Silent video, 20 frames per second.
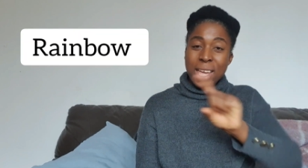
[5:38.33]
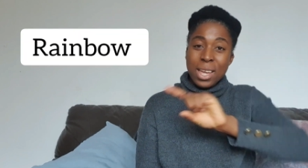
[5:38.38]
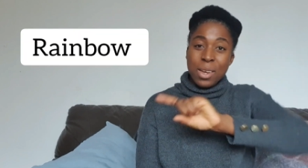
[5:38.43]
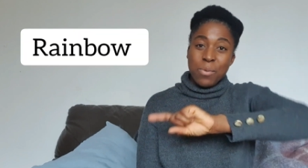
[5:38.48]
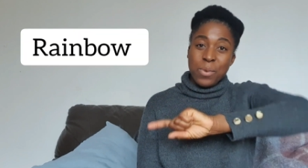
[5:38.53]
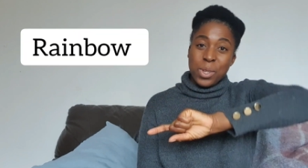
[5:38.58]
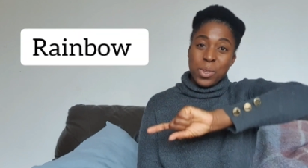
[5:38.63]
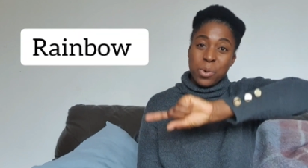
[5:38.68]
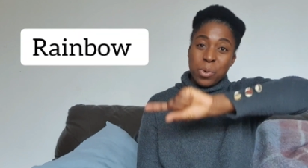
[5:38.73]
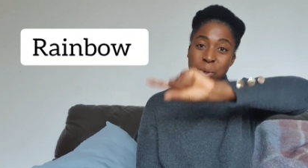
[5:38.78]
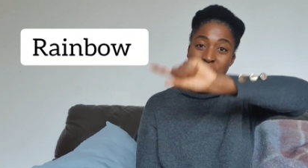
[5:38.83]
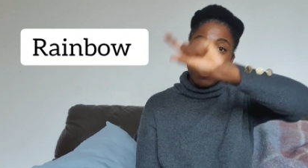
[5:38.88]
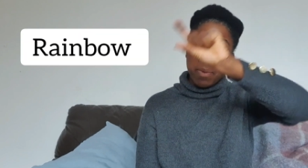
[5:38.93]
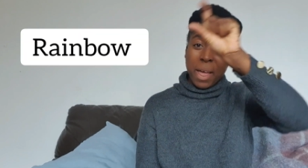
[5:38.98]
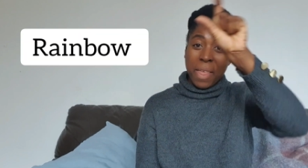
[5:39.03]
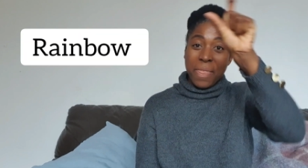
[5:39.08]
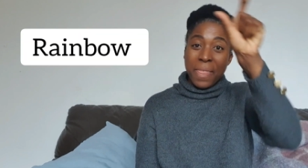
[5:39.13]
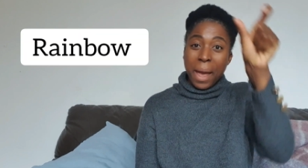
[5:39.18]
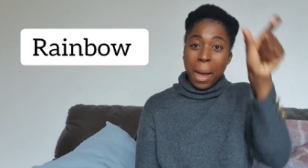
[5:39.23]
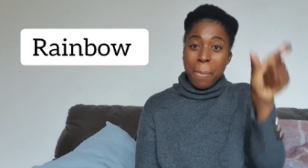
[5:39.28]
We talked
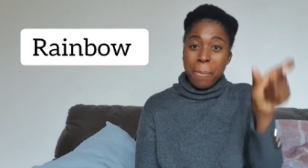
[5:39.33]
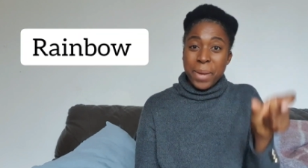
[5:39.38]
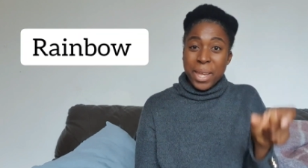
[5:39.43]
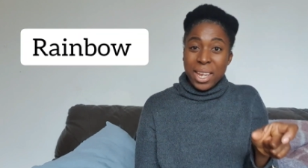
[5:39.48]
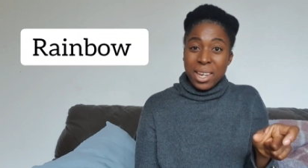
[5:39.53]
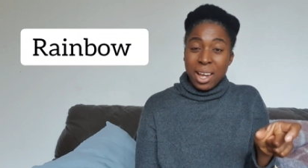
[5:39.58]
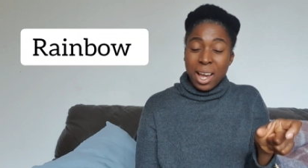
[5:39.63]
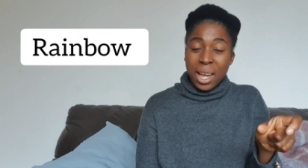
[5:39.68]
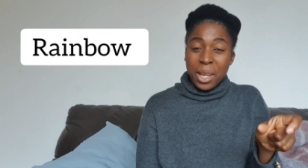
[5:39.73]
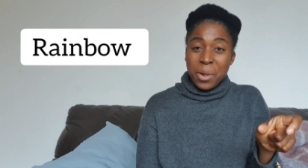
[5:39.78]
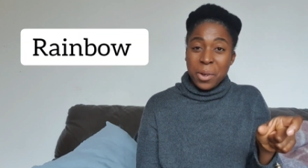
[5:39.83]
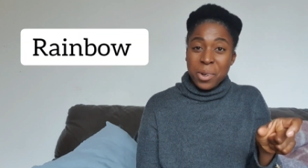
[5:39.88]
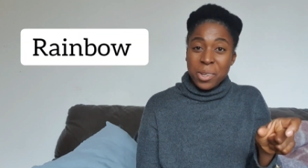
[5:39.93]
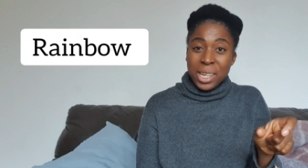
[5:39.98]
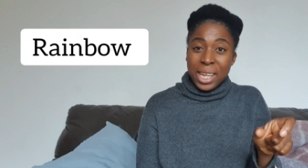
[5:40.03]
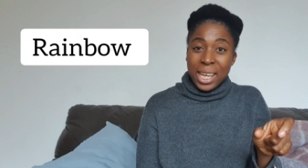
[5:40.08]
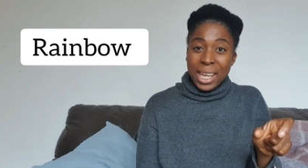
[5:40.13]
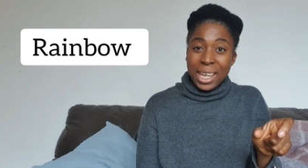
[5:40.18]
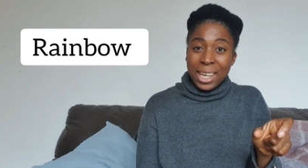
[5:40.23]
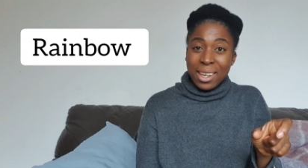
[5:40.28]
about that being
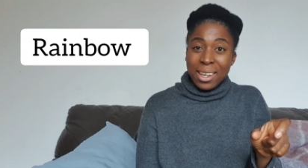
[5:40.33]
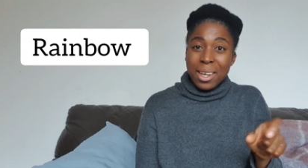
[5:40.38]
iconic